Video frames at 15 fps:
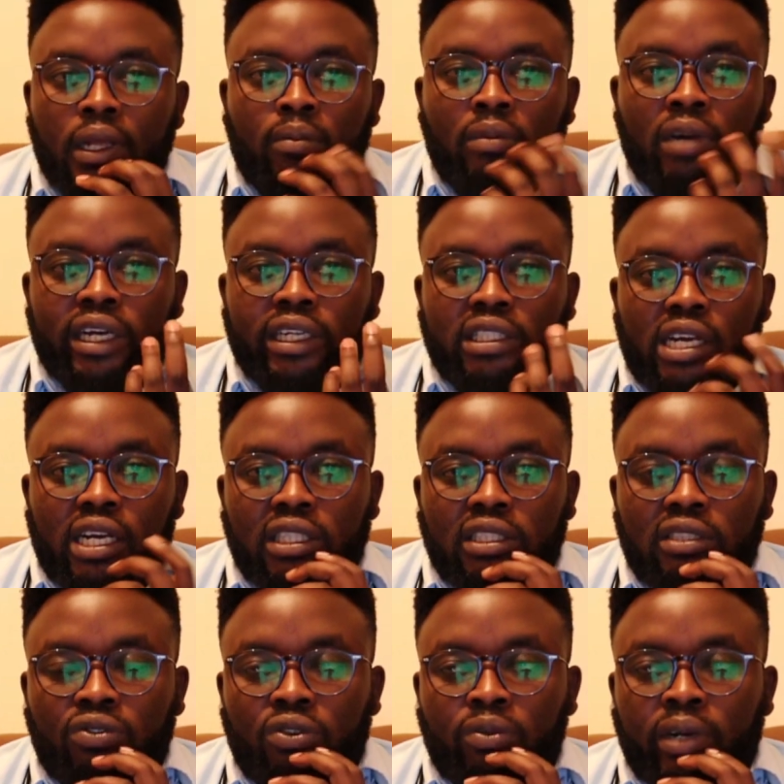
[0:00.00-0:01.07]
Blood
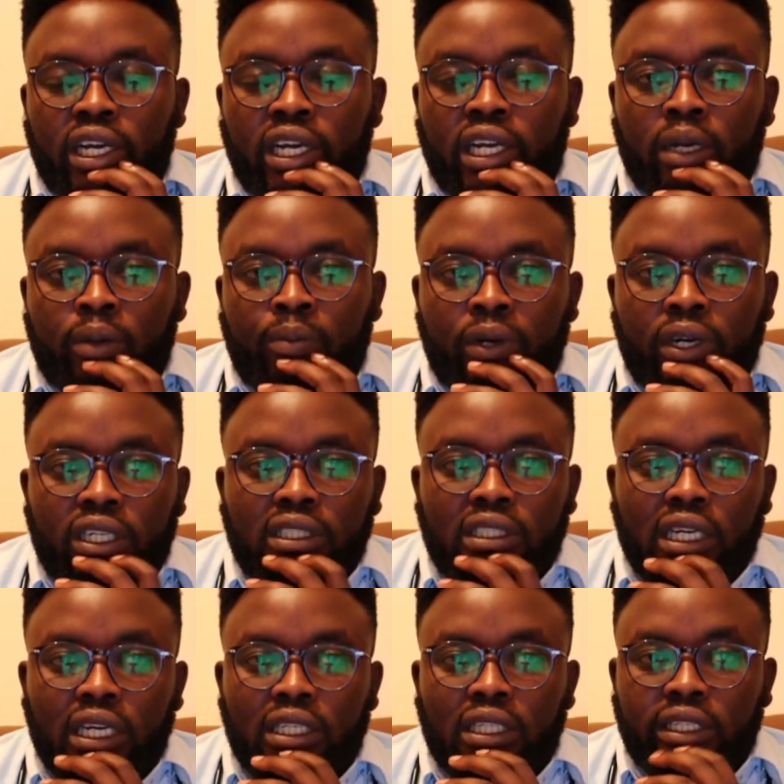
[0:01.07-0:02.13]
cells for malaria
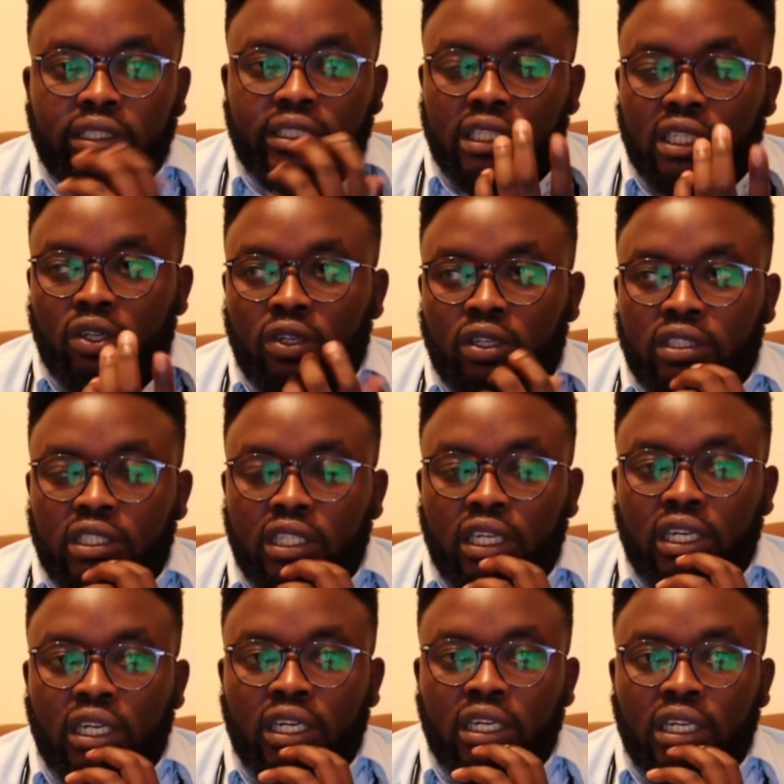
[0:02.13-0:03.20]
parasite and sickle
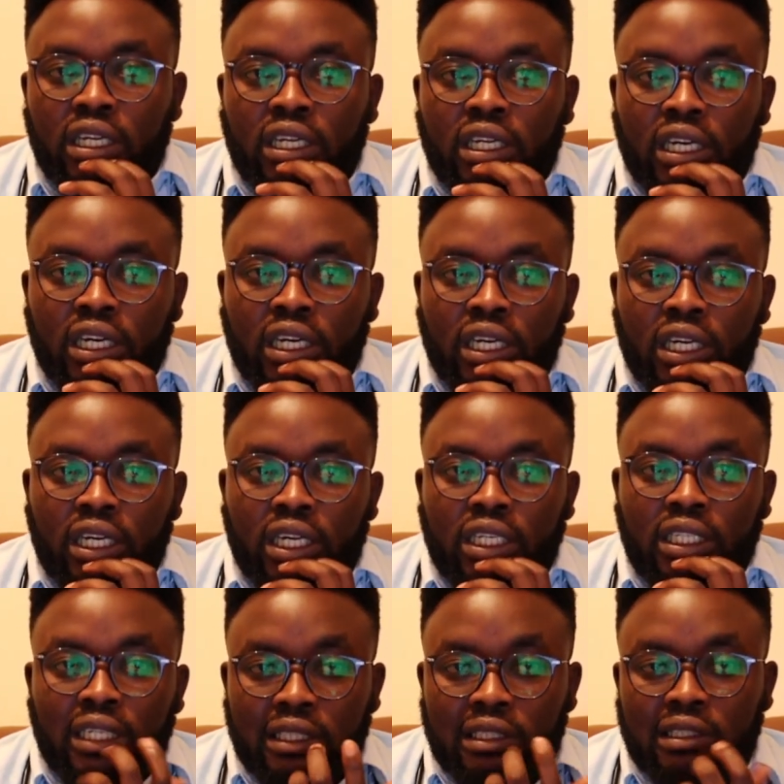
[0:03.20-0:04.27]
cell uh,
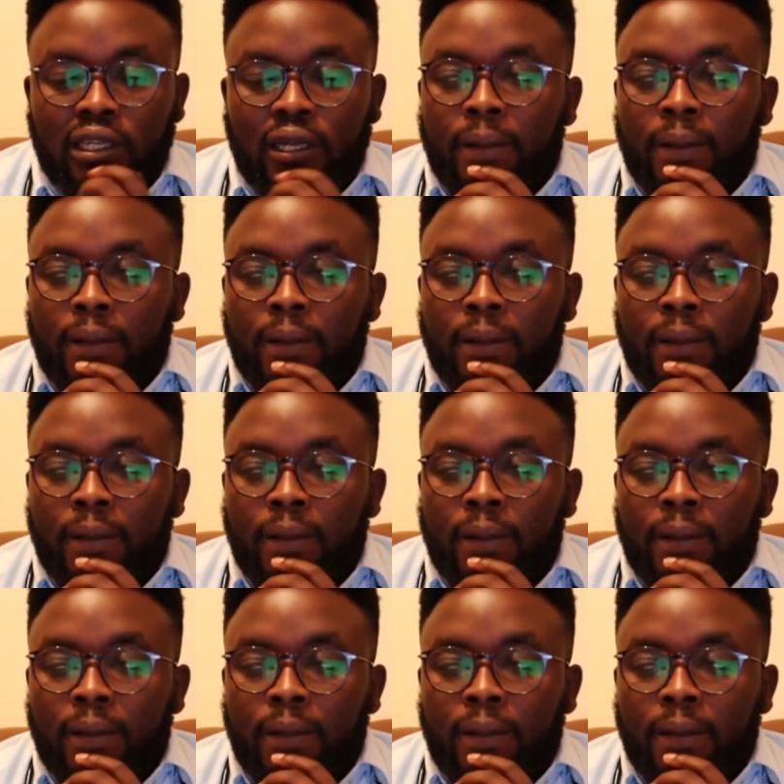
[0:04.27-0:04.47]
test.